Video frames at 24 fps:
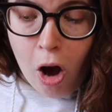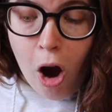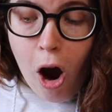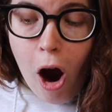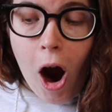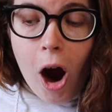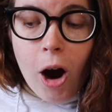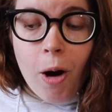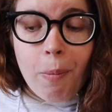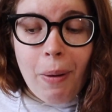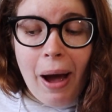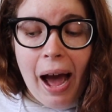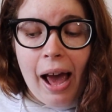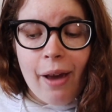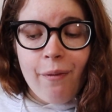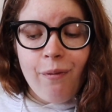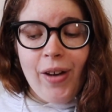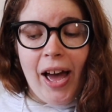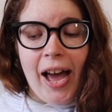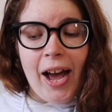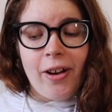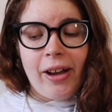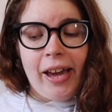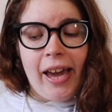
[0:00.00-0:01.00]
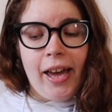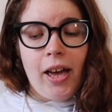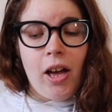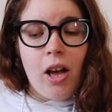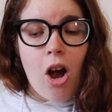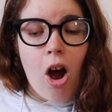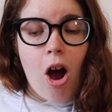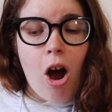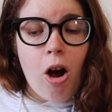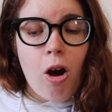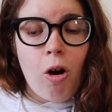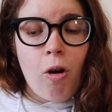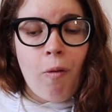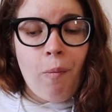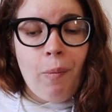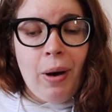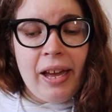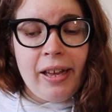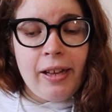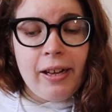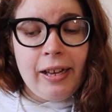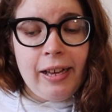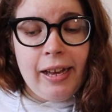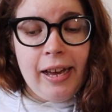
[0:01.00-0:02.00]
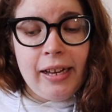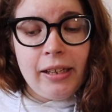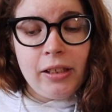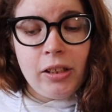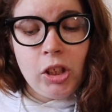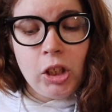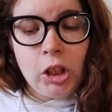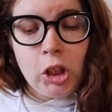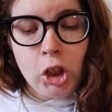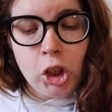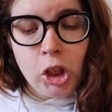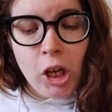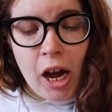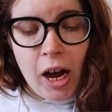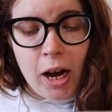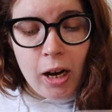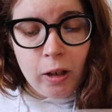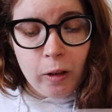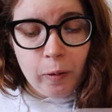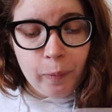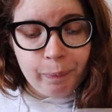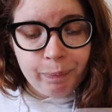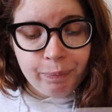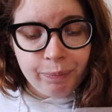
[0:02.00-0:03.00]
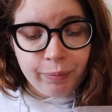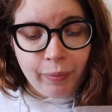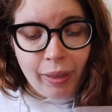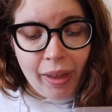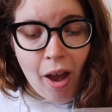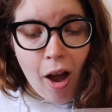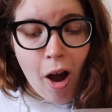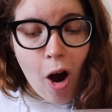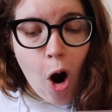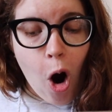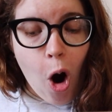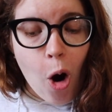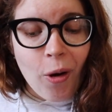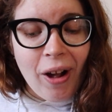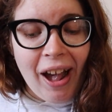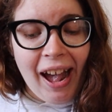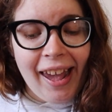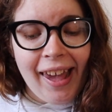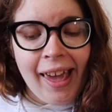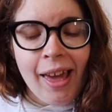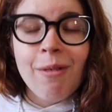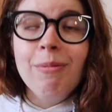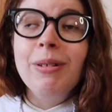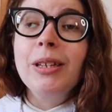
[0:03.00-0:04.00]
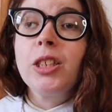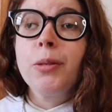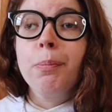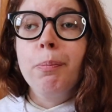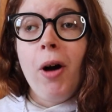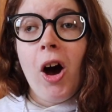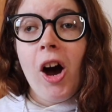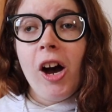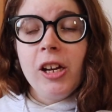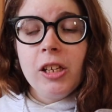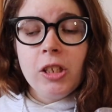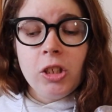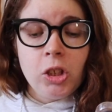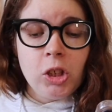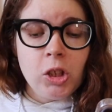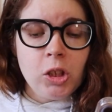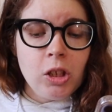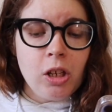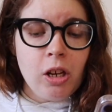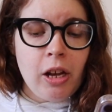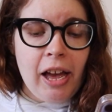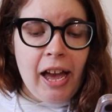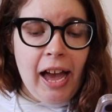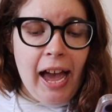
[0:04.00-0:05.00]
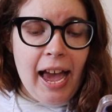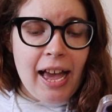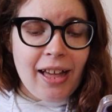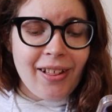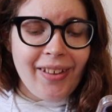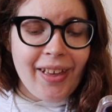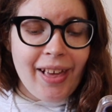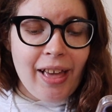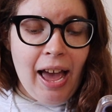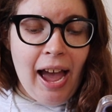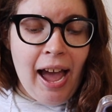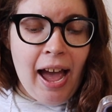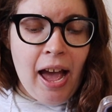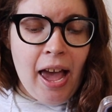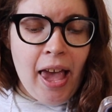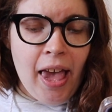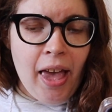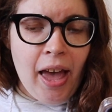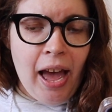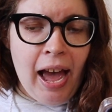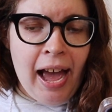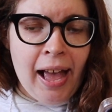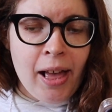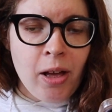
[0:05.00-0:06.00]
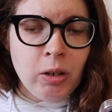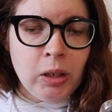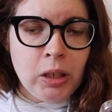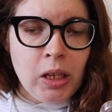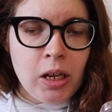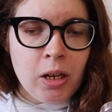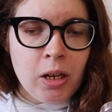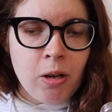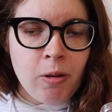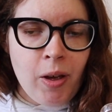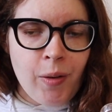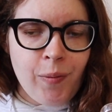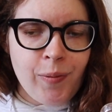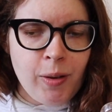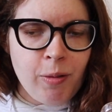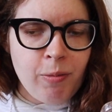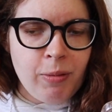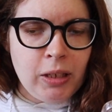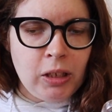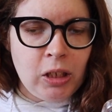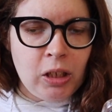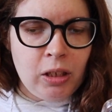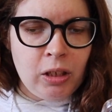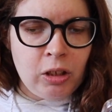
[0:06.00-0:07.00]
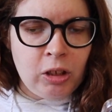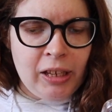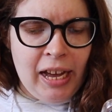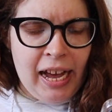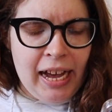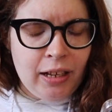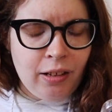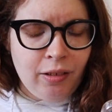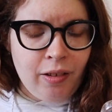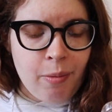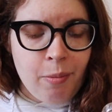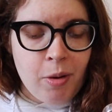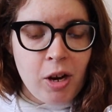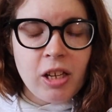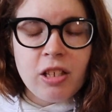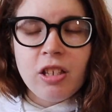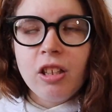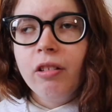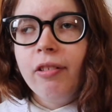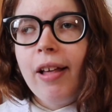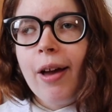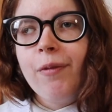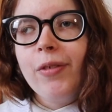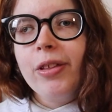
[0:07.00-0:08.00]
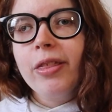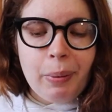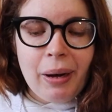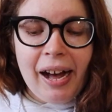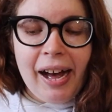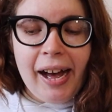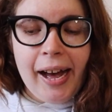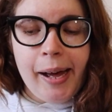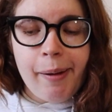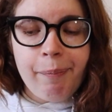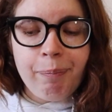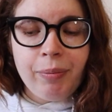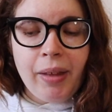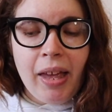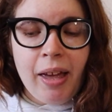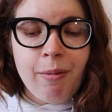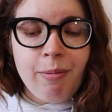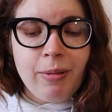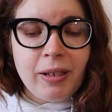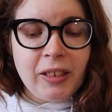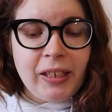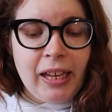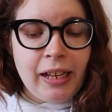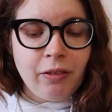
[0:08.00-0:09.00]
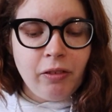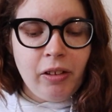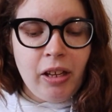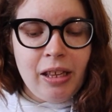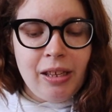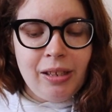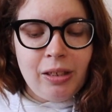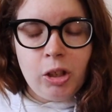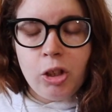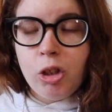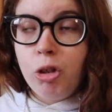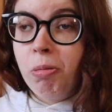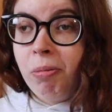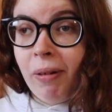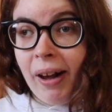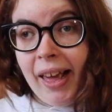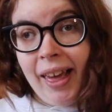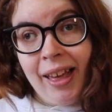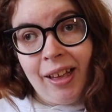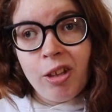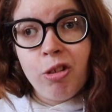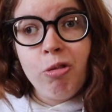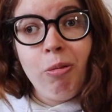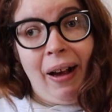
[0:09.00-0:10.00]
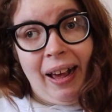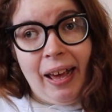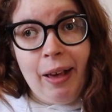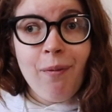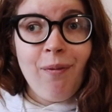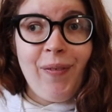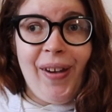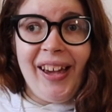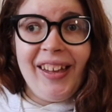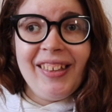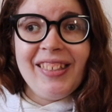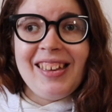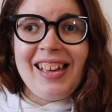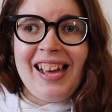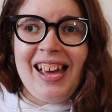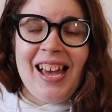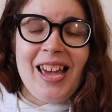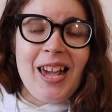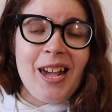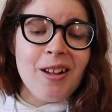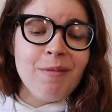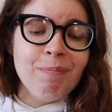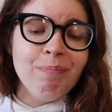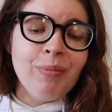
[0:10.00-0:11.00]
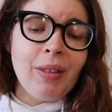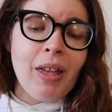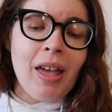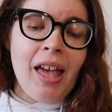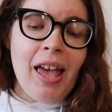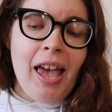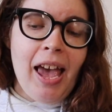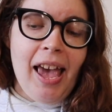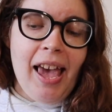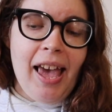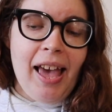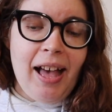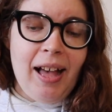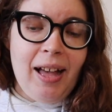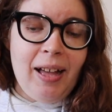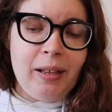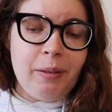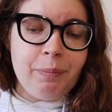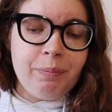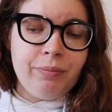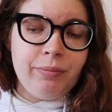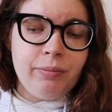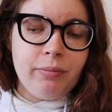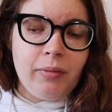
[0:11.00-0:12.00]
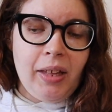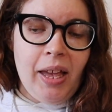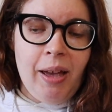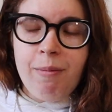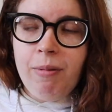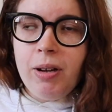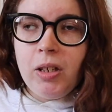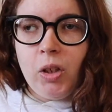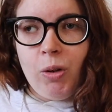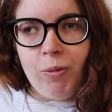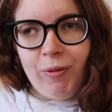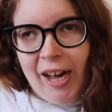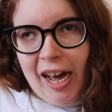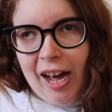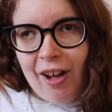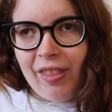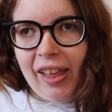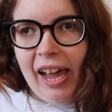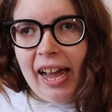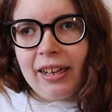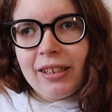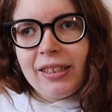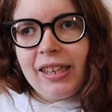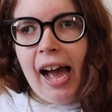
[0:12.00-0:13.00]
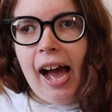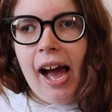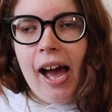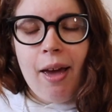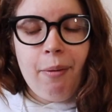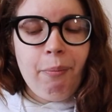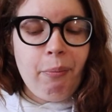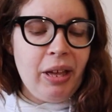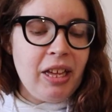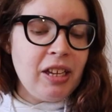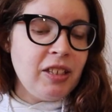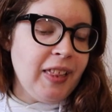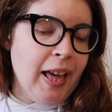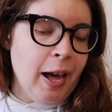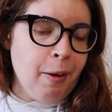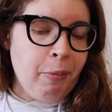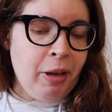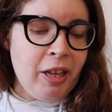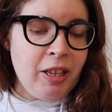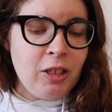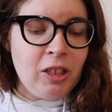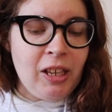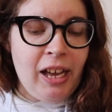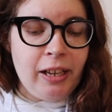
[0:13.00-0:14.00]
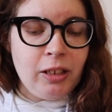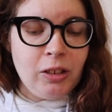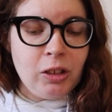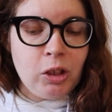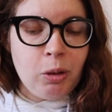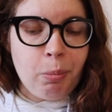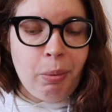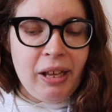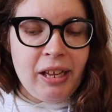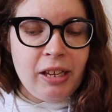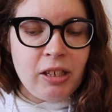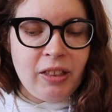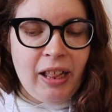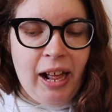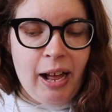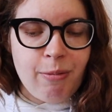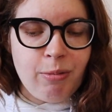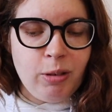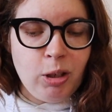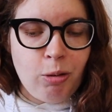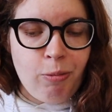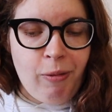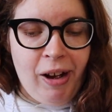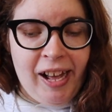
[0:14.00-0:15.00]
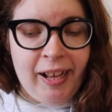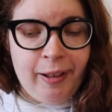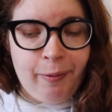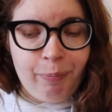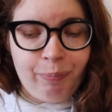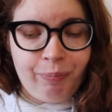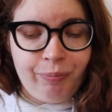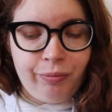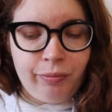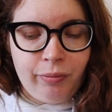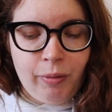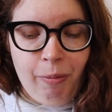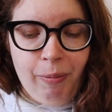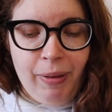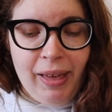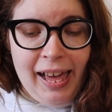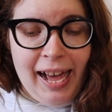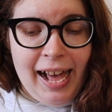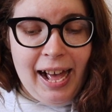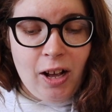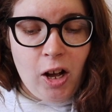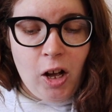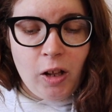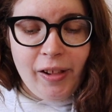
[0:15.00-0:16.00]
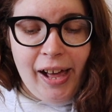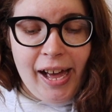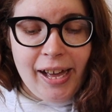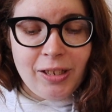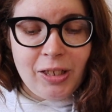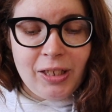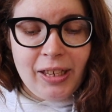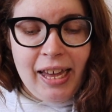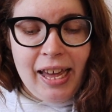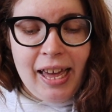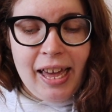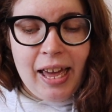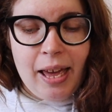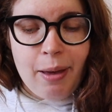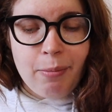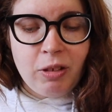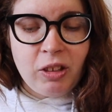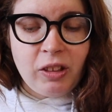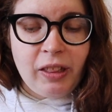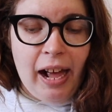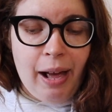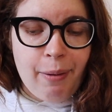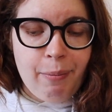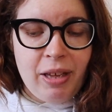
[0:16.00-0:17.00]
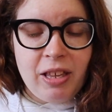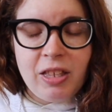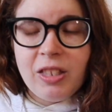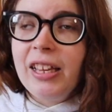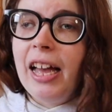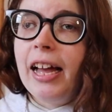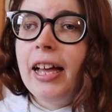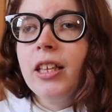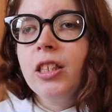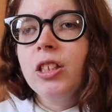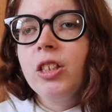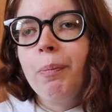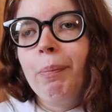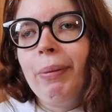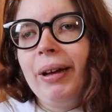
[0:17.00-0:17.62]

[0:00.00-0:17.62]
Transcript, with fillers: Oh, I found it. Oh my goodness. So, okay, it was March. Actually, I don't know if it was exactly March eleventh, but it was at least tw in twenty fifteen, and it was around that time, because that makes sense, because that was when we had our last games. That makes sense.